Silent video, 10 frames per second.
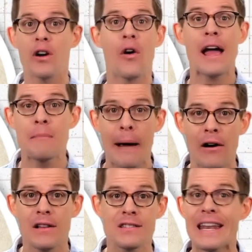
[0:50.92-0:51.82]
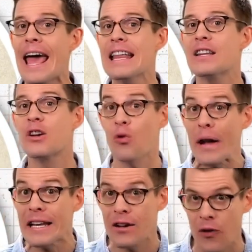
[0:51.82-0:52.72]
grandparents, and 8
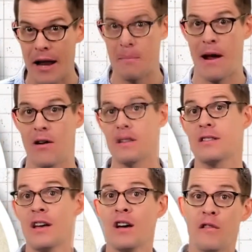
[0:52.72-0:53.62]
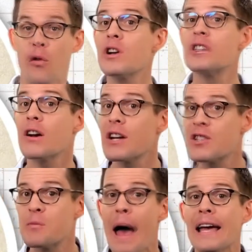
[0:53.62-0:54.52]
great-grandparents. 4
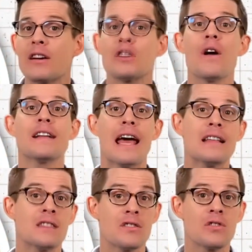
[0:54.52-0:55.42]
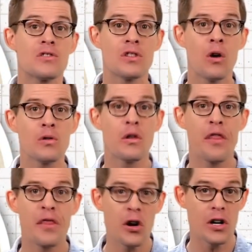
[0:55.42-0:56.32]
generations back, your direct ancestors total
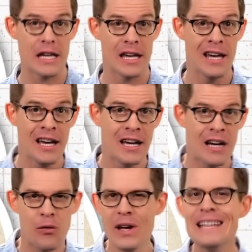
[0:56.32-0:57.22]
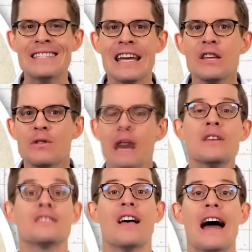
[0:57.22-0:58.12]
30. If we continue down
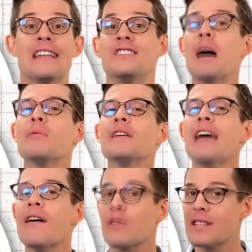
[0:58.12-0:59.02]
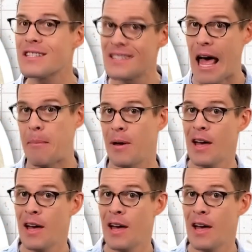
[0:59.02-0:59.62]
this line, doubling every step,